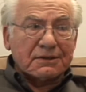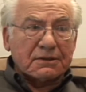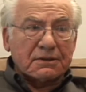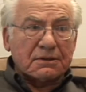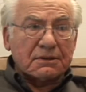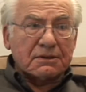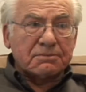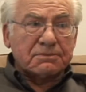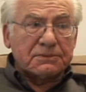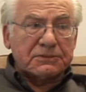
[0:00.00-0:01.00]

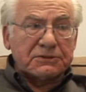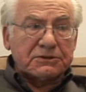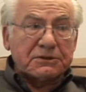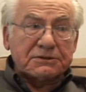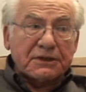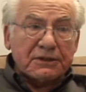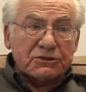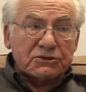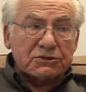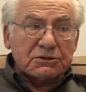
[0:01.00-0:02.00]
um, to
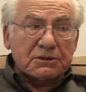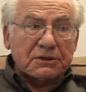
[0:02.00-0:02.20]
teach